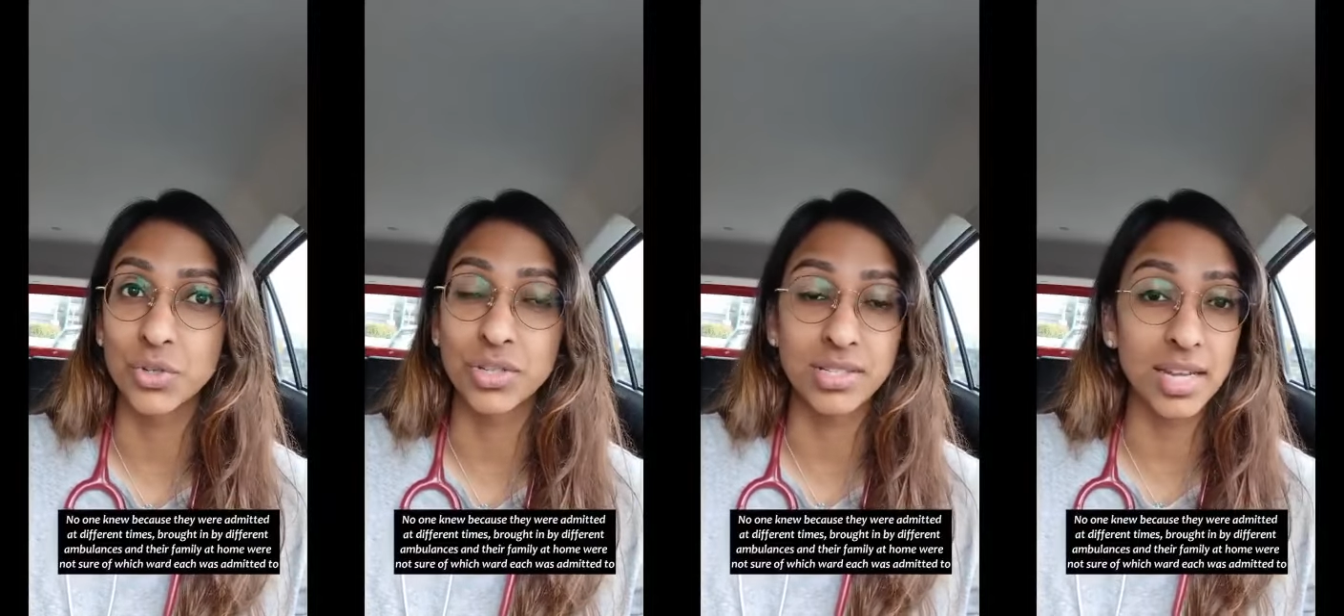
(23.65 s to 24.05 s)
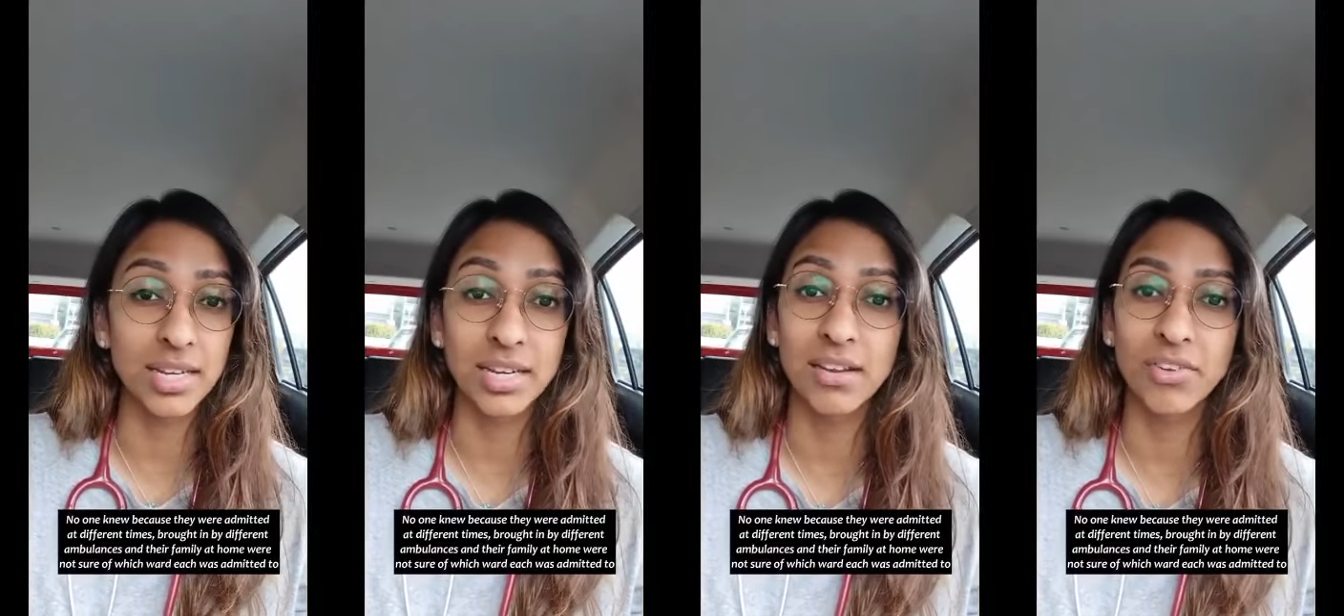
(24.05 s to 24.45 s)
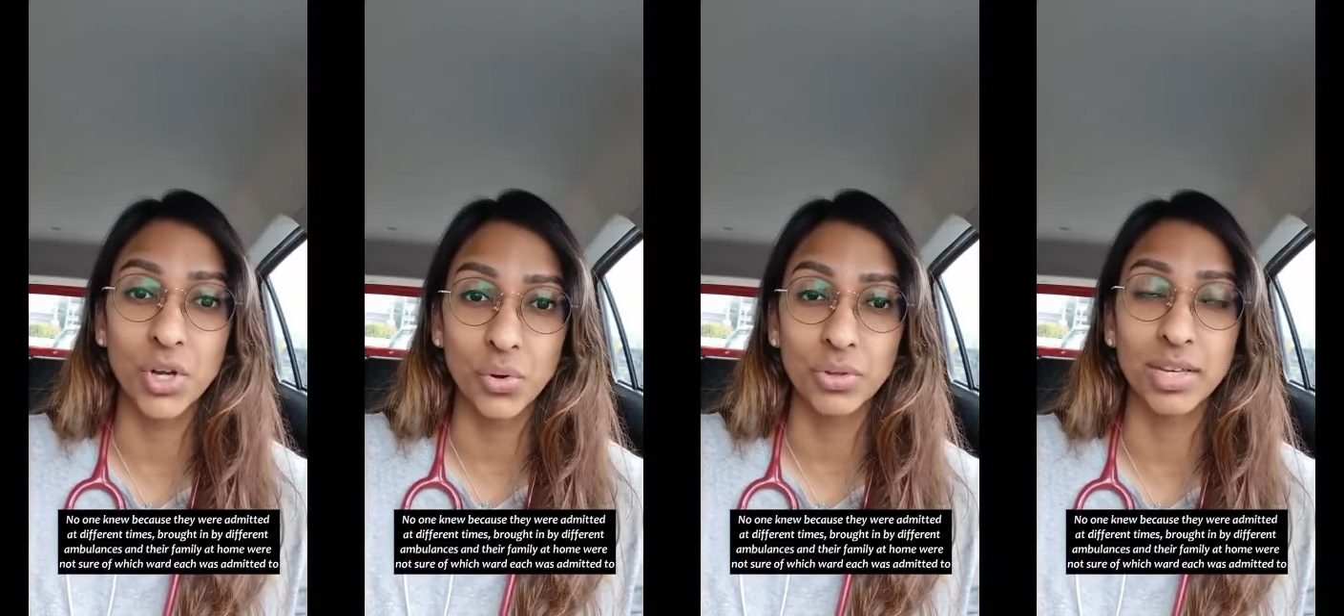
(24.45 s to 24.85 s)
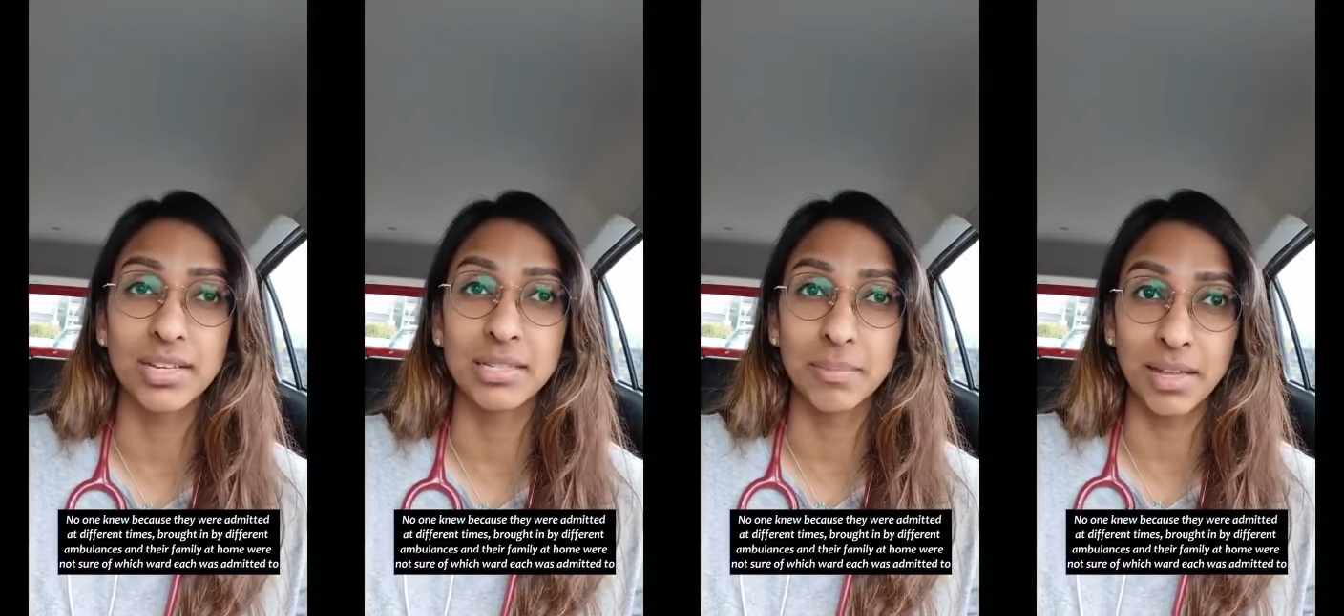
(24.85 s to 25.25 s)
So the son didn't even know that
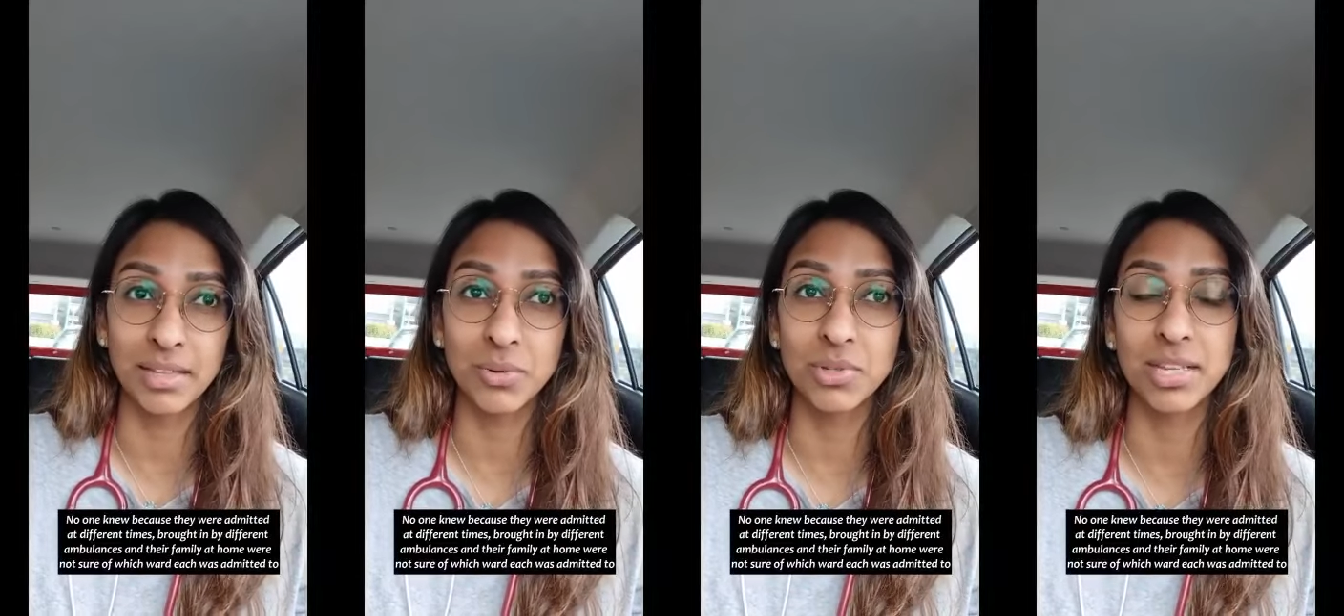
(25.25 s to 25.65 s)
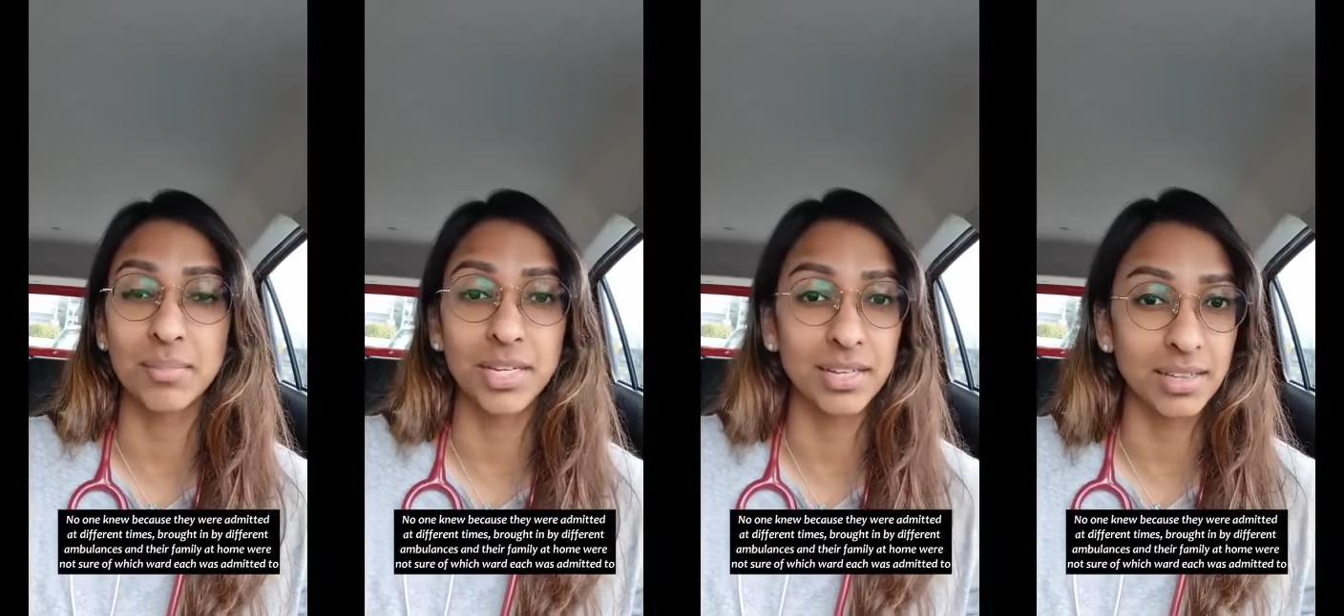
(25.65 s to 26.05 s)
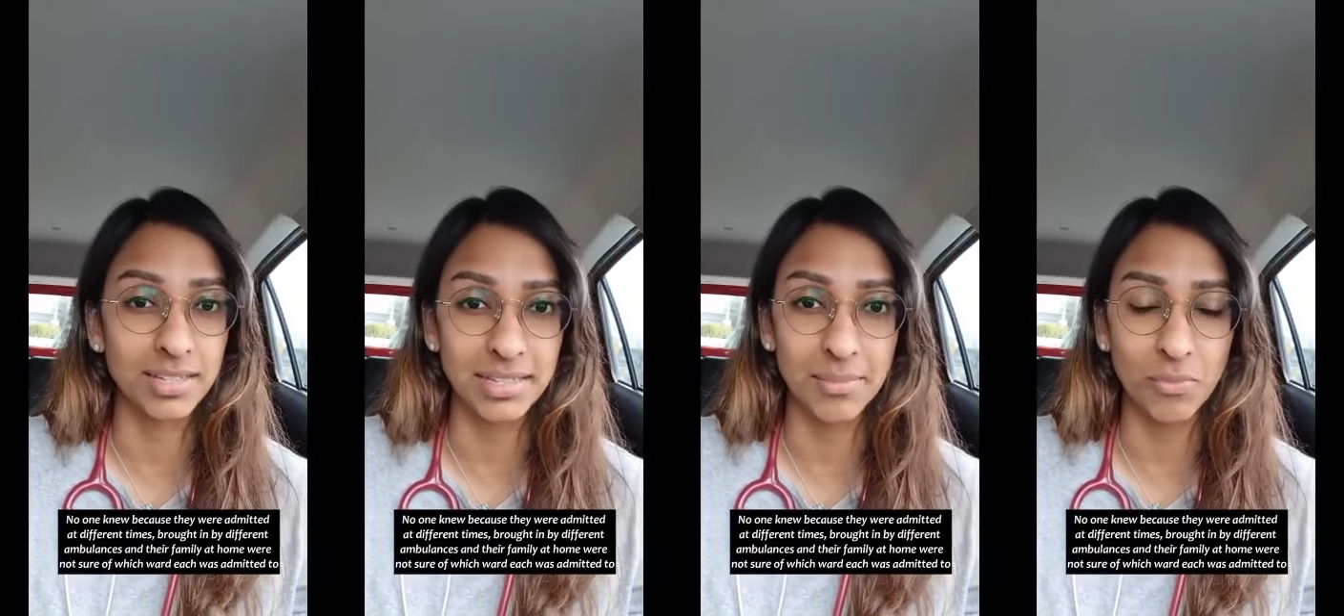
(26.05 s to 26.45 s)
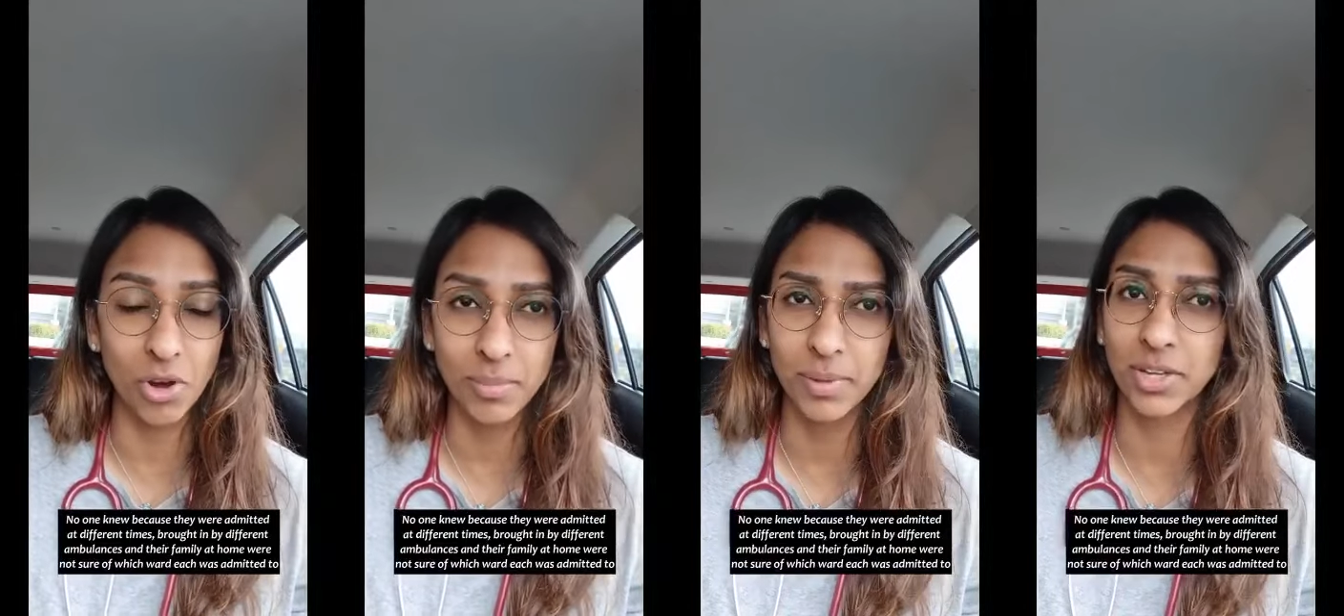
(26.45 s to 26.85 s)
his mother was admitted in the same
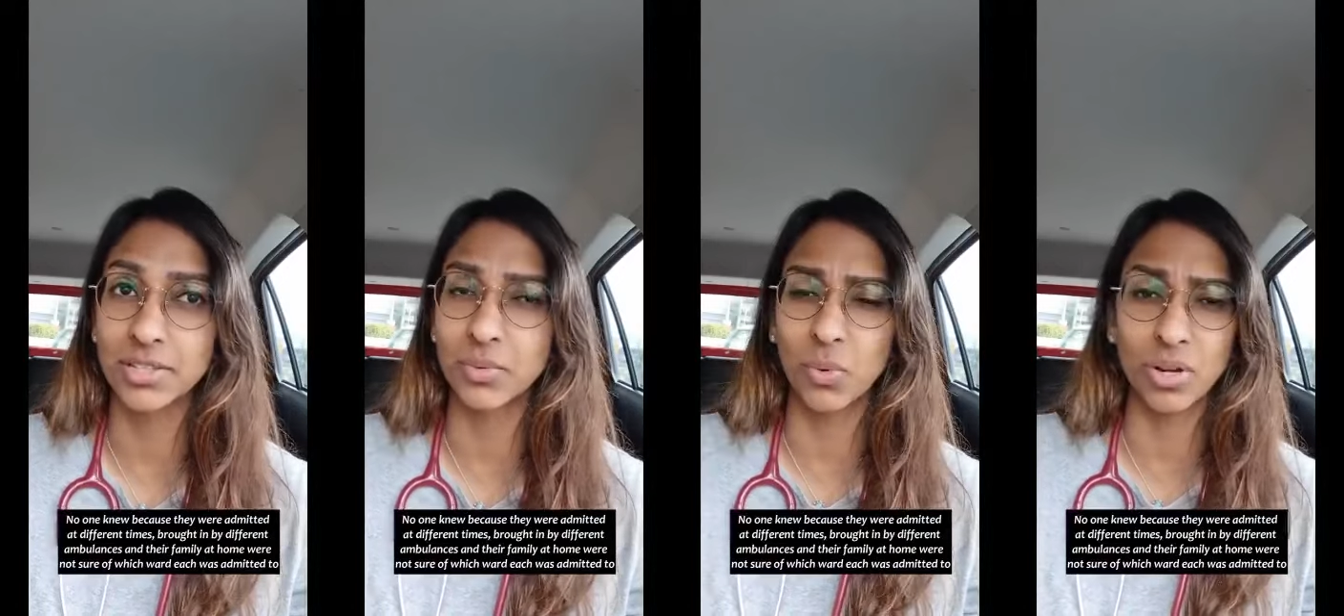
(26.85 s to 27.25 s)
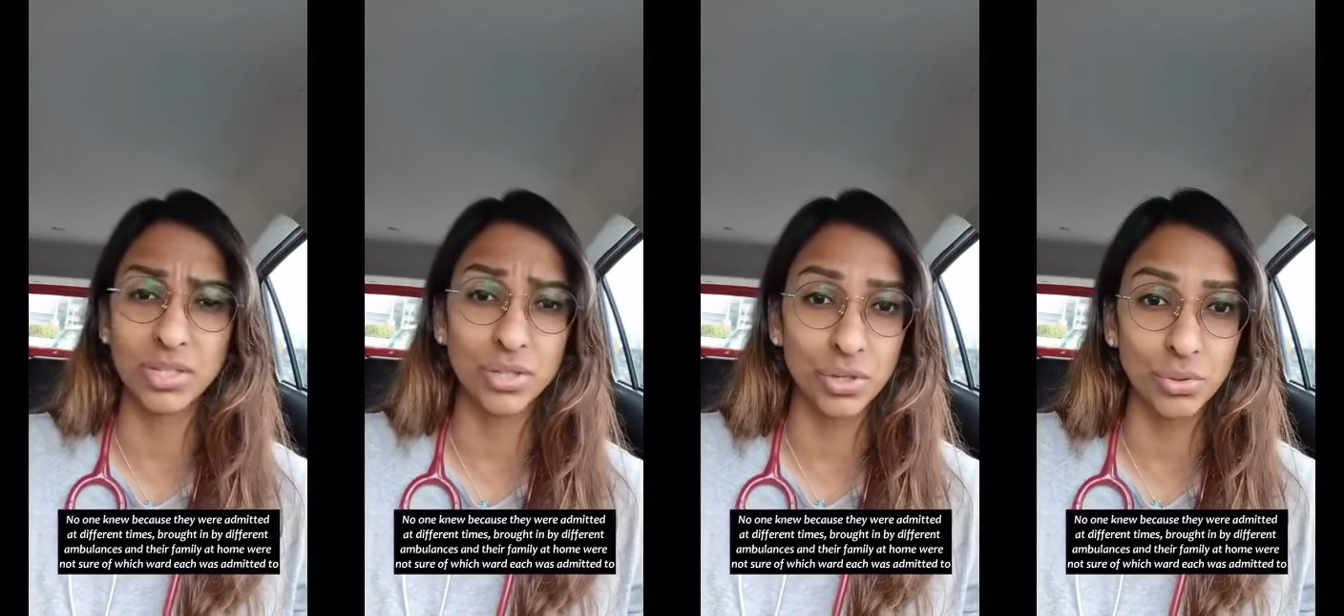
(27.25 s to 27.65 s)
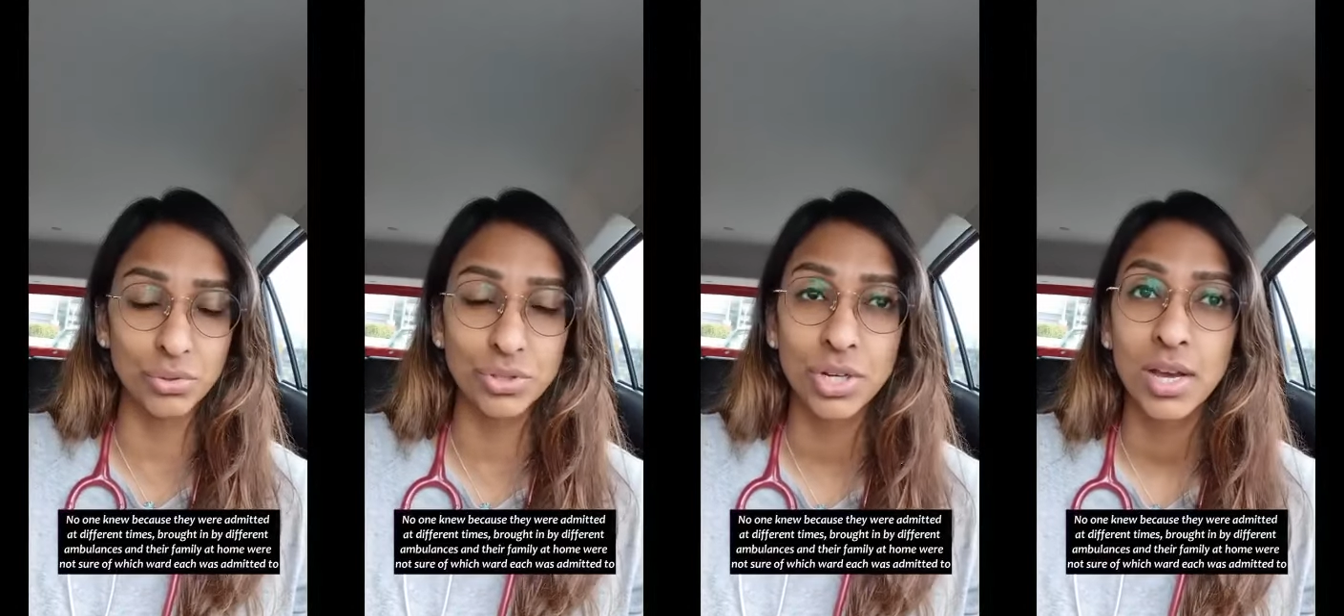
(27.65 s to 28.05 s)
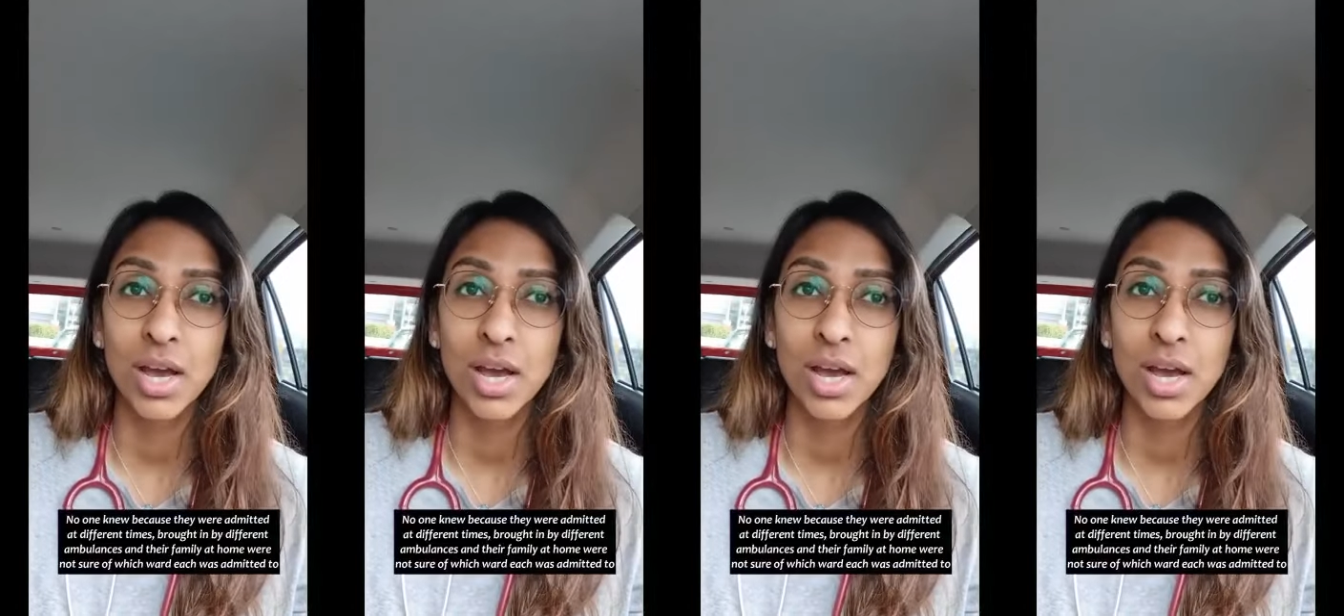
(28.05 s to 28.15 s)
ward because the ward is huge.